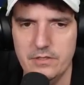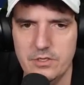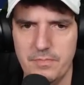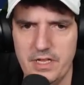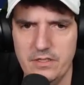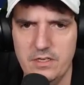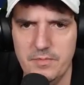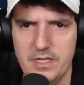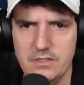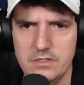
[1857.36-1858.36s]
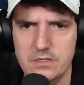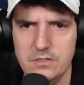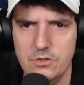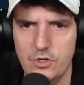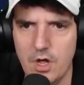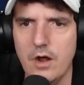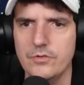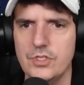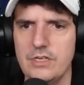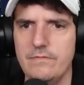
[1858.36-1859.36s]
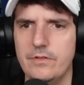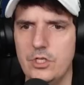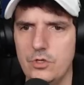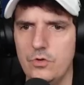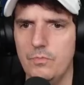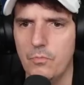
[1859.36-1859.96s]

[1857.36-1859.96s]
to Baneling commands. Could not receive queued